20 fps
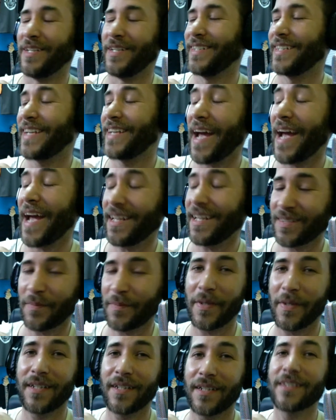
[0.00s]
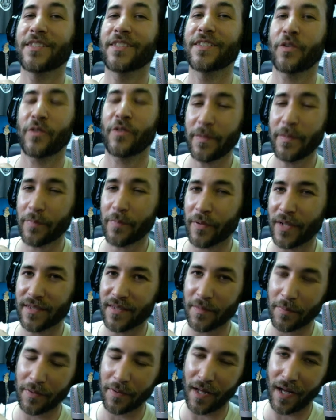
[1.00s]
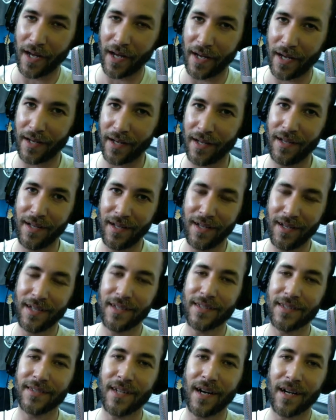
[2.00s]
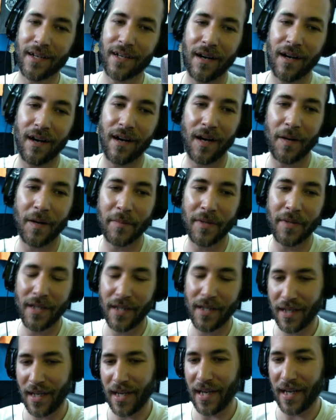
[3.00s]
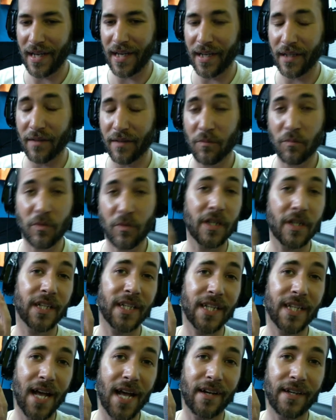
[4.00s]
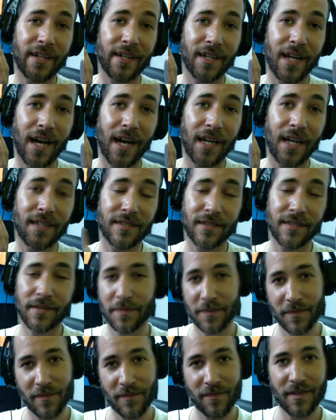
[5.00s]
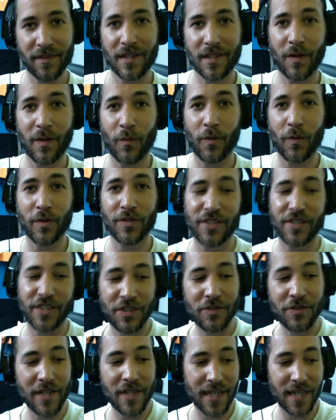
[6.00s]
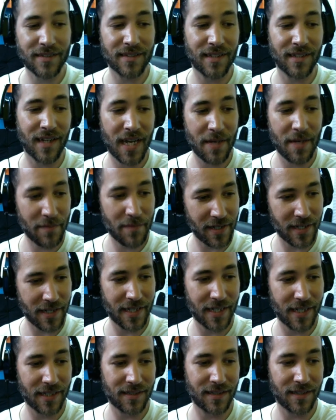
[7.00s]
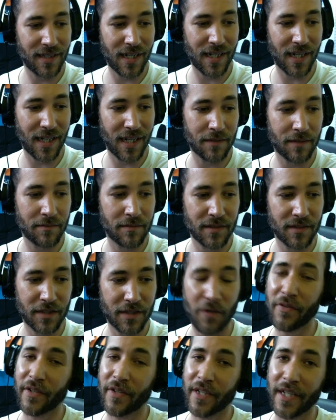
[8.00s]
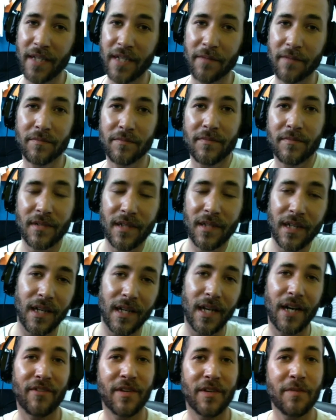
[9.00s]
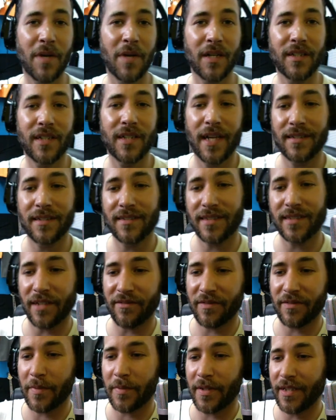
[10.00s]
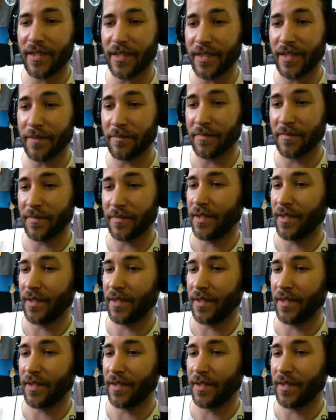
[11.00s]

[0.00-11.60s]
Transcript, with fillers: Catspit ScreenPrintSupply.com. And we're going to get out of here, guys. We'll see you next time. And uh, don't forget, every Monday at 7 p.m.